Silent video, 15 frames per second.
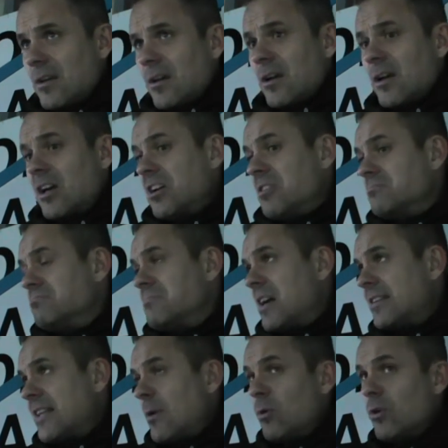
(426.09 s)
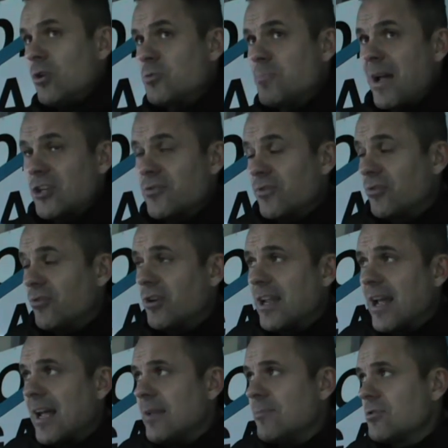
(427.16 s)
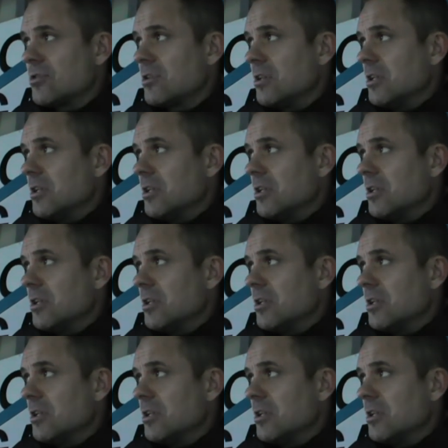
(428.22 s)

And yeah, we'll lose Batch for 3 games.